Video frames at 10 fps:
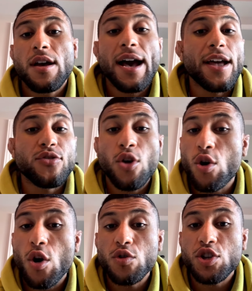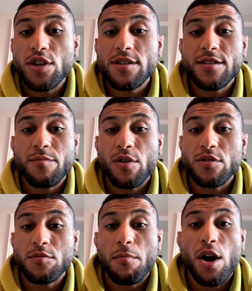Right. I had no coaches oh, I about
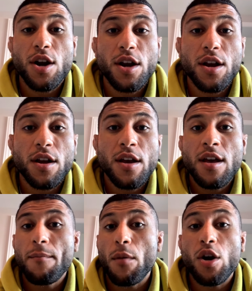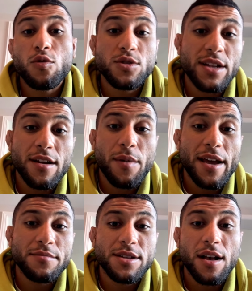because that. Mark, Mark was there by
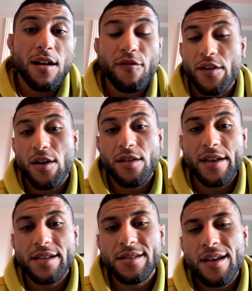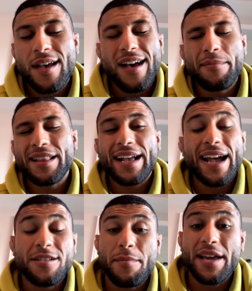himself and all this. I'm not the
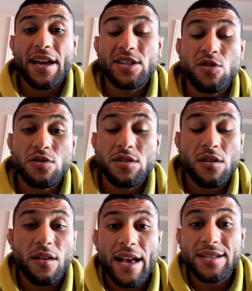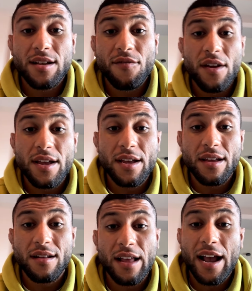guy to make excuses and all that stuff. It,
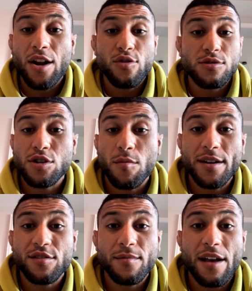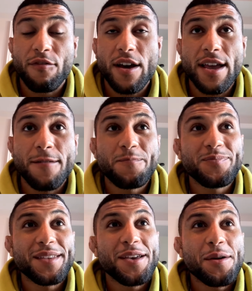it, it, like, I learned so much from that fight.
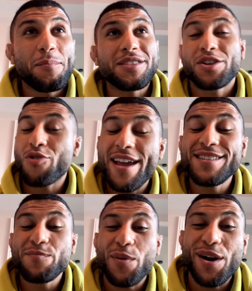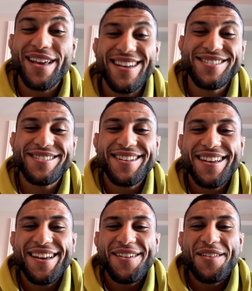But the crazy part is,
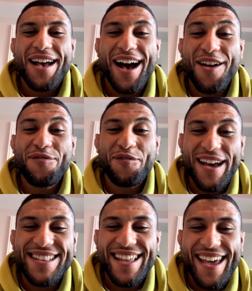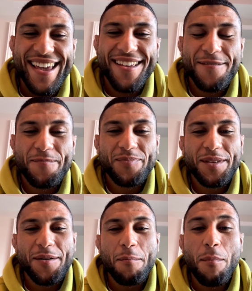on fight day,
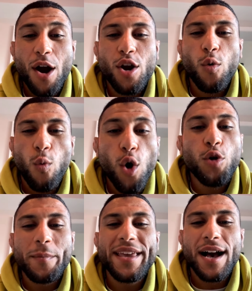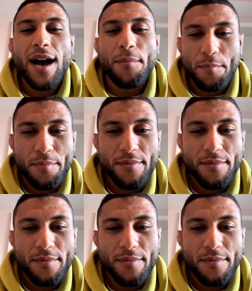Mark woke me up.